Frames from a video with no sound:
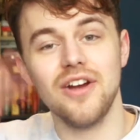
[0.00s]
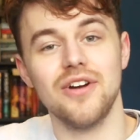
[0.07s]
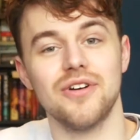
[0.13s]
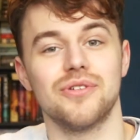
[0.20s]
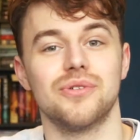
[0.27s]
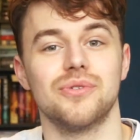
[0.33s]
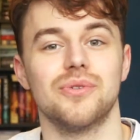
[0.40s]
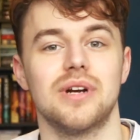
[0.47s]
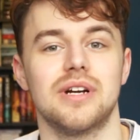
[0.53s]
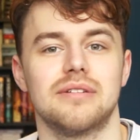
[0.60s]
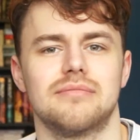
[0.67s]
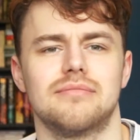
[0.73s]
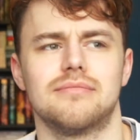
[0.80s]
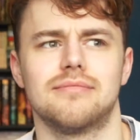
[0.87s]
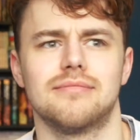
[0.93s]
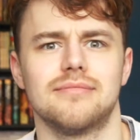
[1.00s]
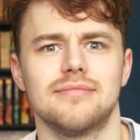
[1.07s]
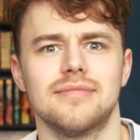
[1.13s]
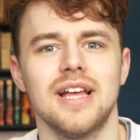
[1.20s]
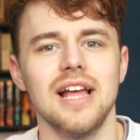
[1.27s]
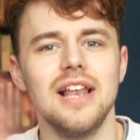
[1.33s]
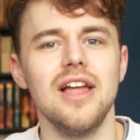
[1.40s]
Hello!
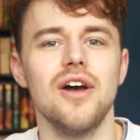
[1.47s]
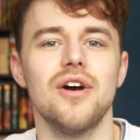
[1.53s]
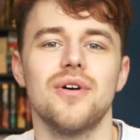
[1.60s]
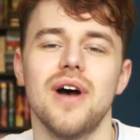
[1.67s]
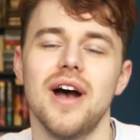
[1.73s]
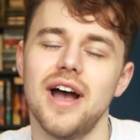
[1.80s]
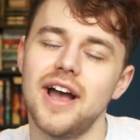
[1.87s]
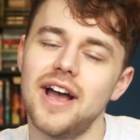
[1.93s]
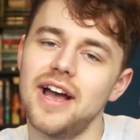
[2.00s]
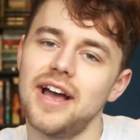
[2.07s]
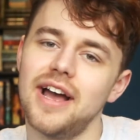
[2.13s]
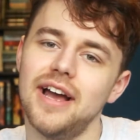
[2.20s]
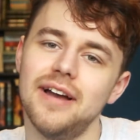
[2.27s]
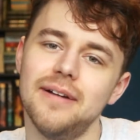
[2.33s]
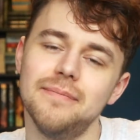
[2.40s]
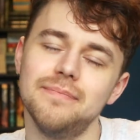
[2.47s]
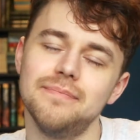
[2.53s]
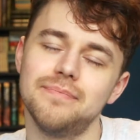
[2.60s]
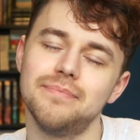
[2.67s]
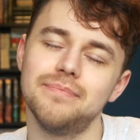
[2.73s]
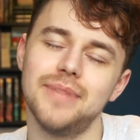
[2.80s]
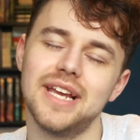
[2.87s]
Hello! I'm
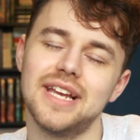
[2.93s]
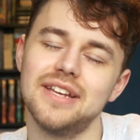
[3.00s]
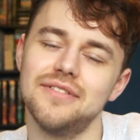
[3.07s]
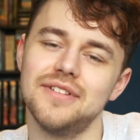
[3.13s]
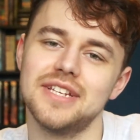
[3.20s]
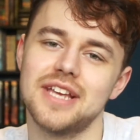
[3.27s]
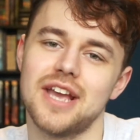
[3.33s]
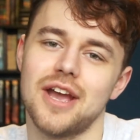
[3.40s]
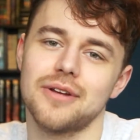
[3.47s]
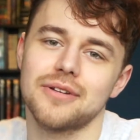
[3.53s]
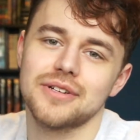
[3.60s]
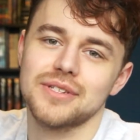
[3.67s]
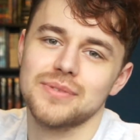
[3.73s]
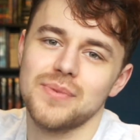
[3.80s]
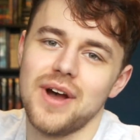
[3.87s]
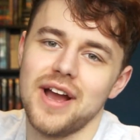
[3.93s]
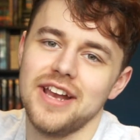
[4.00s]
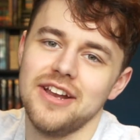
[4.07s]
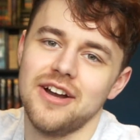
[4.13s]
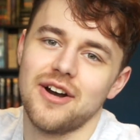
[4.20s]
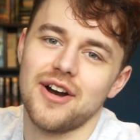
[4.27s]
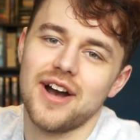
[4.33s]
making a video, because why
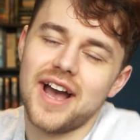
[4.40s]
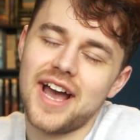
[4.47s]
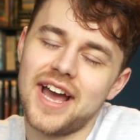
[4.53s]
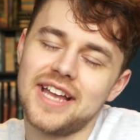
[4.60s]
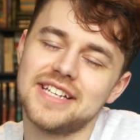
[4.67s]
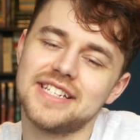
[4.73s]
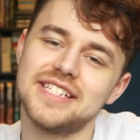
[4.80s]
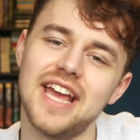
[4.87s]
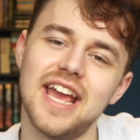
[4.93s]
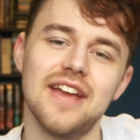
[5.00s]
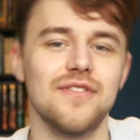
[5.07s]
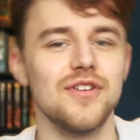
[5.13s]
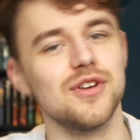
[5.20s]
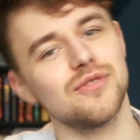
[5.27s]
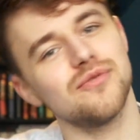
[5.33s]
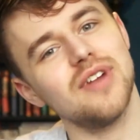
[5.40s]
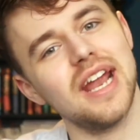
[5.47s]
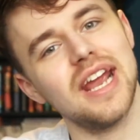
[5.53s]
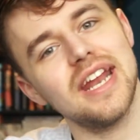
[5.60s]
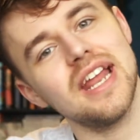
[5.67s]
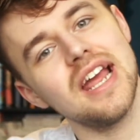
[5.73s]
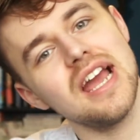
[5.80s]
not? And today, if you can
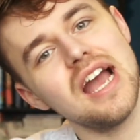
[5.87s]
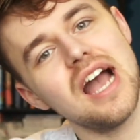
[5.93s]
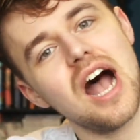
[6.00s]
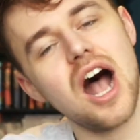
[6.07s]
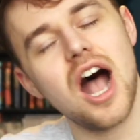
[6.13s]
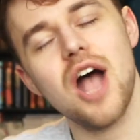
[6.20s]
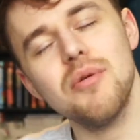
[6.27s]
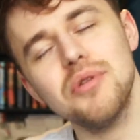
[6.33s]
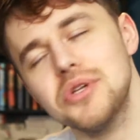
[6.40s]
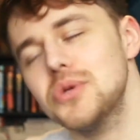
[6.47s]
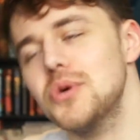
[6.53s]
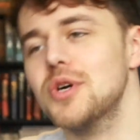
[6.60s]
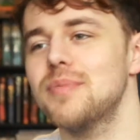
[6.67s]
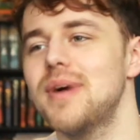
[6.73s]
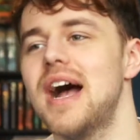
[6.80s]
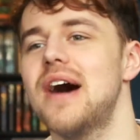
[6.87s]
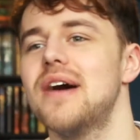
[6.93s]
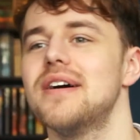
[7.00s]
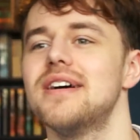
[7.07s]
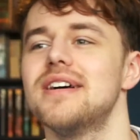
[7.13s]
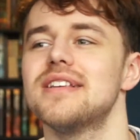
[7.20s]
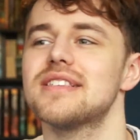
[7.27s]
read, I want to talk
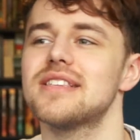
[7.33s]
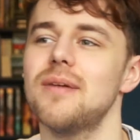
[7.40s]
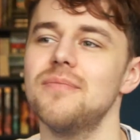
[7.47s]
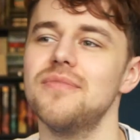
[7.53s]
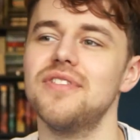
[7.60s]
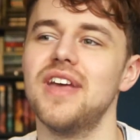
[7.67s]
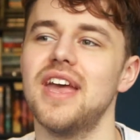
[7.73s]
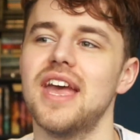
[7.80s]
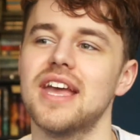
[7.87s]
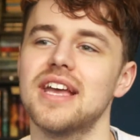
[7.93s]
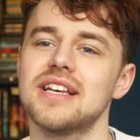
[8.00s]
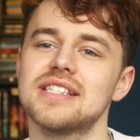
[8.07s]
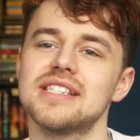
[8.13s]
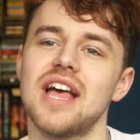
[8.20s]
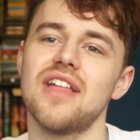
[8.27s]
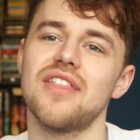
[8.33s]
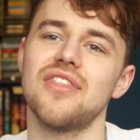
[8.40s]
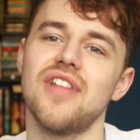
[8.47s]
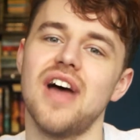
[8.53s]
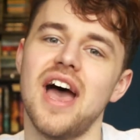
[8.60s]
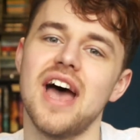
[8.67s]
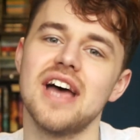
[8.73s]
about some things
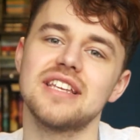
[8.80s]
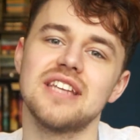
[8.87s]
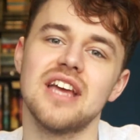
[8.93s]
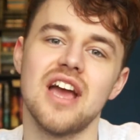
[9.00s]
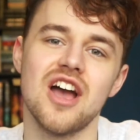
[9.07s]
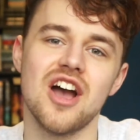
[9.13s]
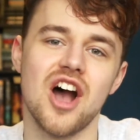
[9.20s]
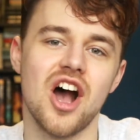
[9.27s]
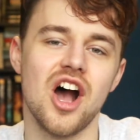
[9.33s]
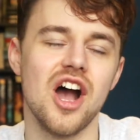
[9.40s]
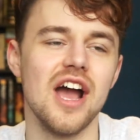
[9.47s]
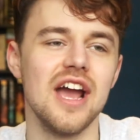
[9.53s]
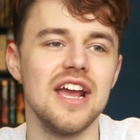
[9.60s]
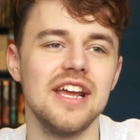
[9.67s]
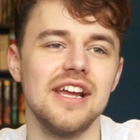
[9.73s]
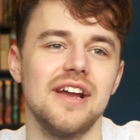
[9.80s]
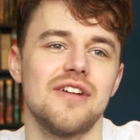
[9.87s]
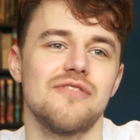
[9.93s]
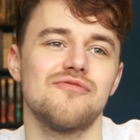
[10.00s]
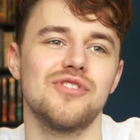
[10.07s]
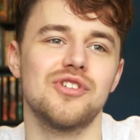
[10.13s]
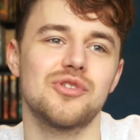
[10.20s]
that I
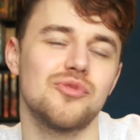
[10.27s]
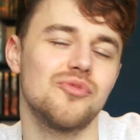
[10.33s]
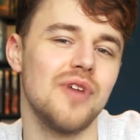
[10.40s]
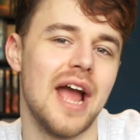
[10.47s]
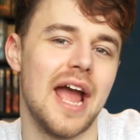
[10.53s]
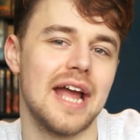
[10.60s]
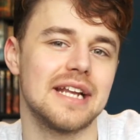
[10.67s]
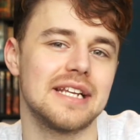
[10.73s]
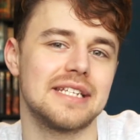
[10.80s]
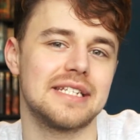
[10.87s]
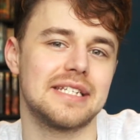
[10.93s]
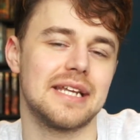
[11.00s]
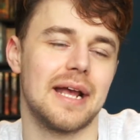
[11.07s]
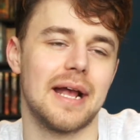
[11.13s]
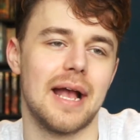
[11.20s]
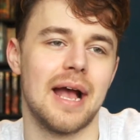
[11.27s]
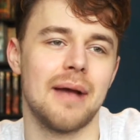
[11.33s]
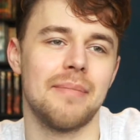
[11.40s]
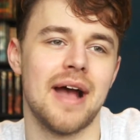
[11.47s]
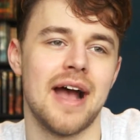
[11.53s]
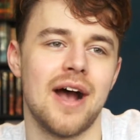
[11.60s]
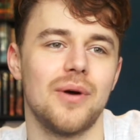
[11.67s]
regret
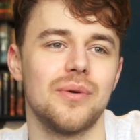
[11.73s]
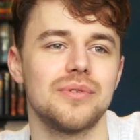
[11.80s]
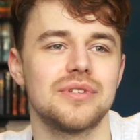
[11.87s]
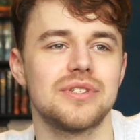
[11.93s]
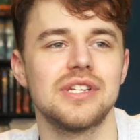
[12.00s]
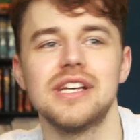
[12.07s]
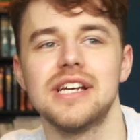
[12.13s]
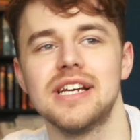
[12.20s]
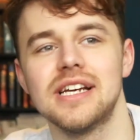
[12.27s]
about